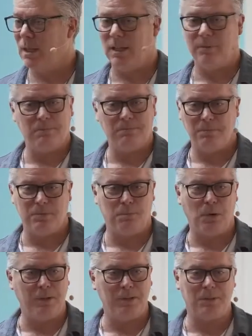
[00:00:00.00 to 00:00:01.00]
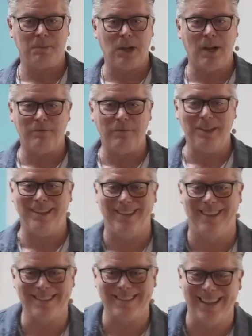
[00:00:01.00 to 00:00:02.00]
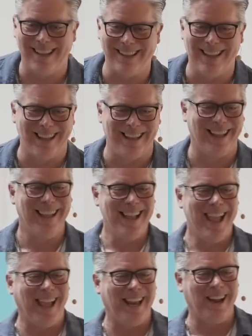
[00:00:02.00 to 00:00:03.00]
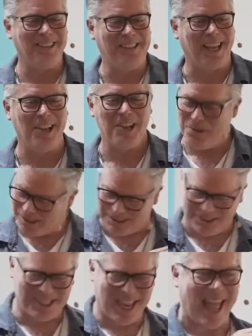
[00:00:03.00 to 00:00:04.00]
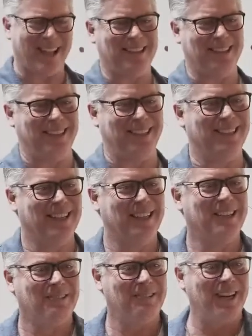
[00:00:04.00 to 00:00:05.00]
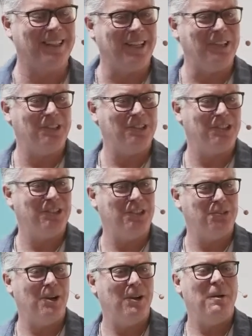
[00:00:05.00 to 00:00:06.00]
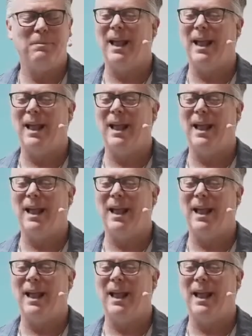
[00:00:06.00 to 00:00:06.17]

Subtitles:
I'll pour you some coffee and I'll tell you exactly what I think you should do.